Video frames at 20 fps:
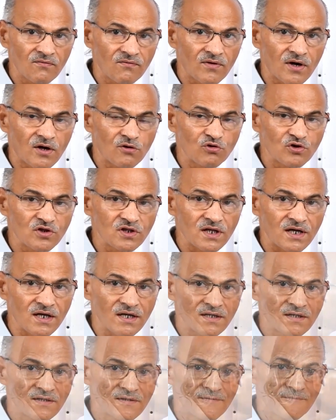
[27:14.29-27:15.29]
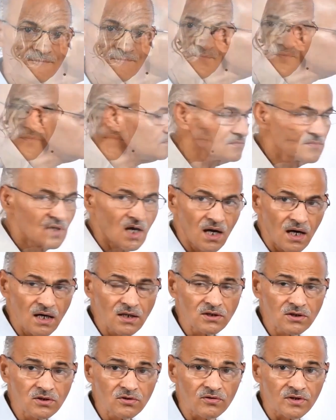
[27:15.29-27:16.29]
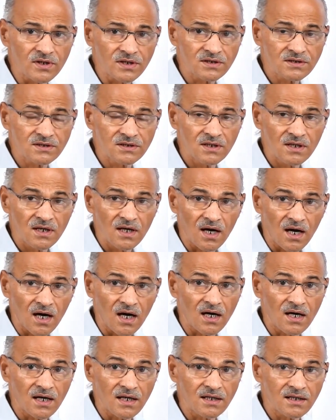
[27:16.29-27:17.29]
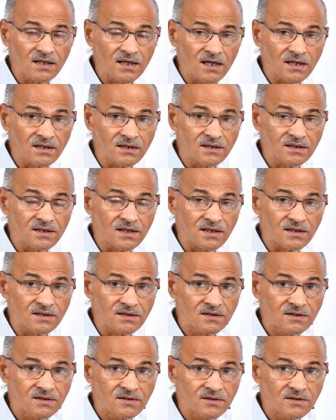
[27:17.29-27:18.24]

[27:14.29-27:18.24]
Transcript: found that the earthquakes occurring on the earth